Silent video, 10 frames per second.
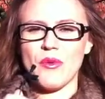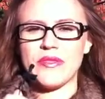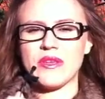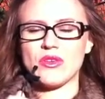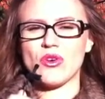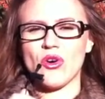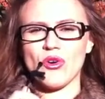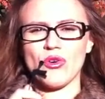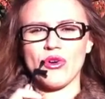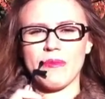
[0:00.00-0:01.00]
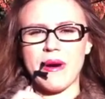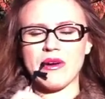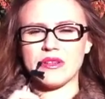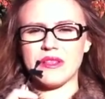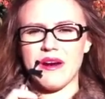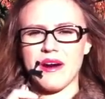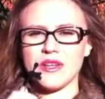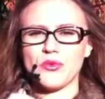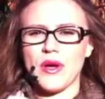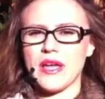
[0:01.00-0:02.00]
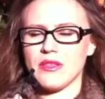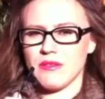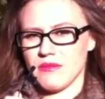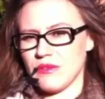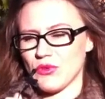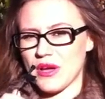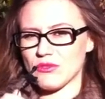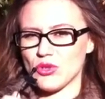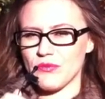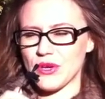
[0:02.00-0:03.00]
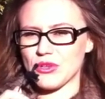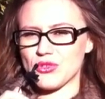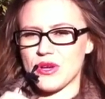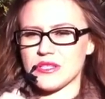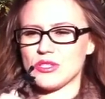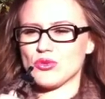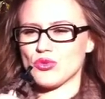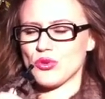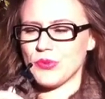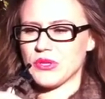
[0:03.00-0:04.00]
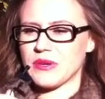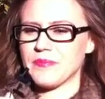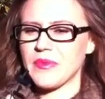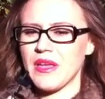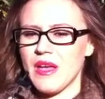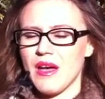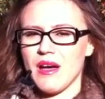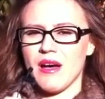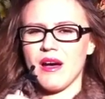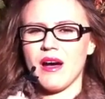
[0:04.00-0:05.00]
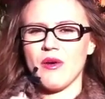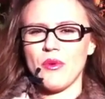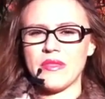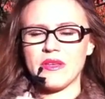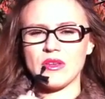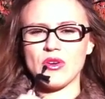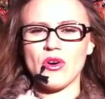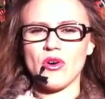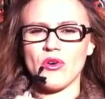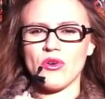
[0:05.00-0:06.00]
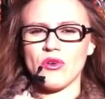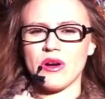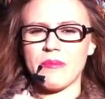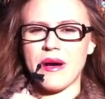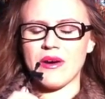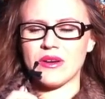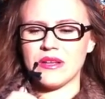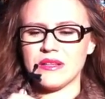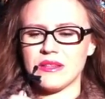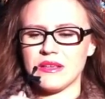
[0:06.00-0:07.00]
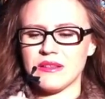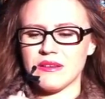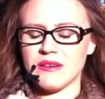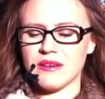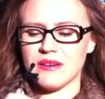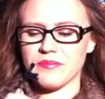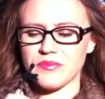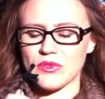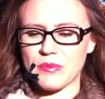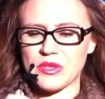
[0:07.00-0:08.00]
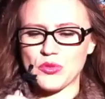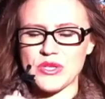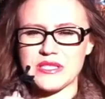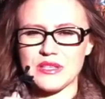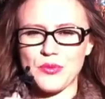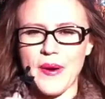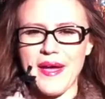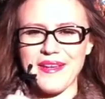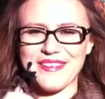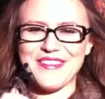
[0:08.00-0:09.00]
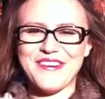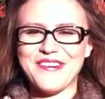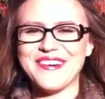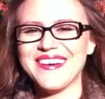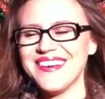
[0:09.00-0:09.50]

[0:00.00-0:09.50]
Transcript: Whether you go about it the hard way, if you have difficult transits to Jupiter, whether you go about it in a bit twisted way, you know.